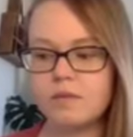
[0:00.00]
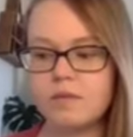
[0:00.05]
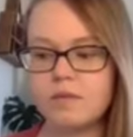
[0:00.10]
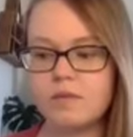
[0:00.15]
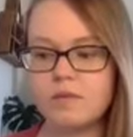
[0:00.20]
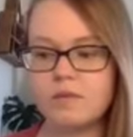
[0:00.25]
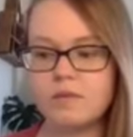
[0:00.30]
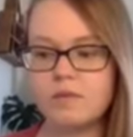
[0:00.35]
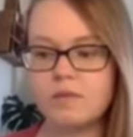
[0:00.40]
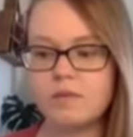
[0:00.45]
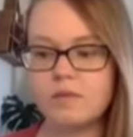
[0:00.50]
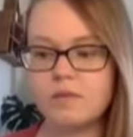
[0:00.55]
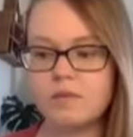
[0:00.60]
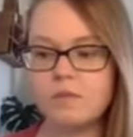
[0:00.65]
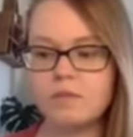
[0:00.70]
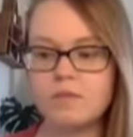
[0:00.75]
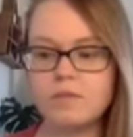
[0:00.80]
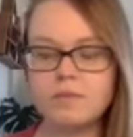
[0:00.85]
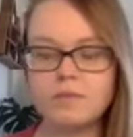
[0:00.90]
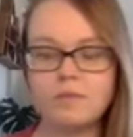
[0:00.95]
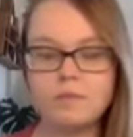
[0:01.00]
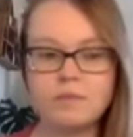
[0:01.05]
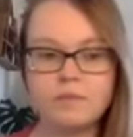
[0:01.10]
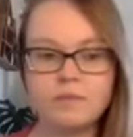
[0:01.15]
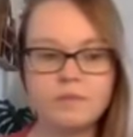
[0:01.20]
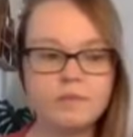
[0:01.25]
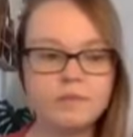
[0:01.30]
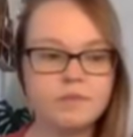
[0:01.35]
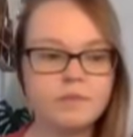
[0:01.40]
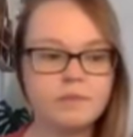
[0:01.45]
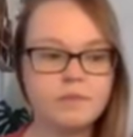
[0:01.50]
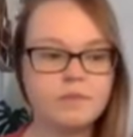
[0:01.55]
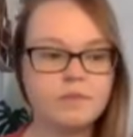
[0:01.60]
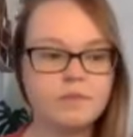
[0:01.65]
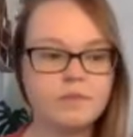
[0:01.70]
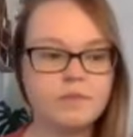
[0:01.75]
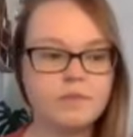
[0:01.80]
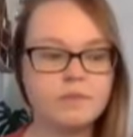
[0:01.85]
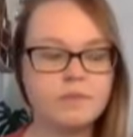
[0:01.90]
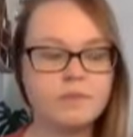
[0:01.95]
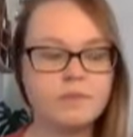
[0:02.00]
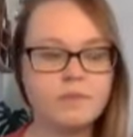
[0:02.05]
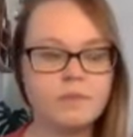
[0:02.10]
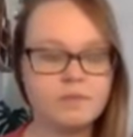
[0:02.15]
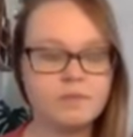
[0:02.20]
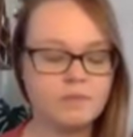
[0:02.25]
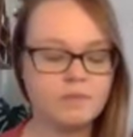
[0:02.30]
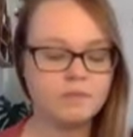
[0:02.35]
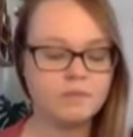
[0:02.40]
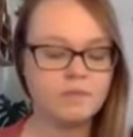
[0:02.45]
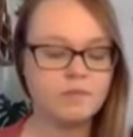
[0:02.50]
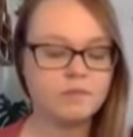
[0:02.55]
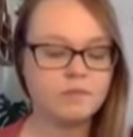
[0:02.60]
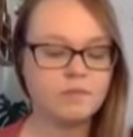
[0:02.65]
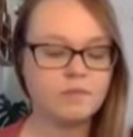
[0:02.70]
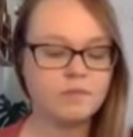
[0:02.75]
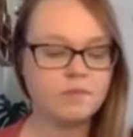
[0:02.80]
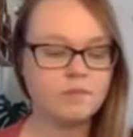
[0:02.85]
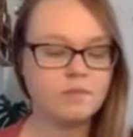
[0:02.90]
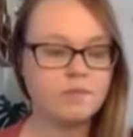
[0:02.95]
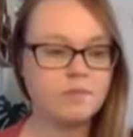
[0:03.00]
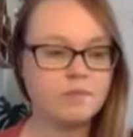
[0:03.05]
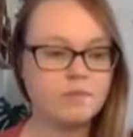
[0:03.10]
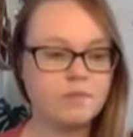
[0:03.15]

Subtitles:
This person isn't speaking.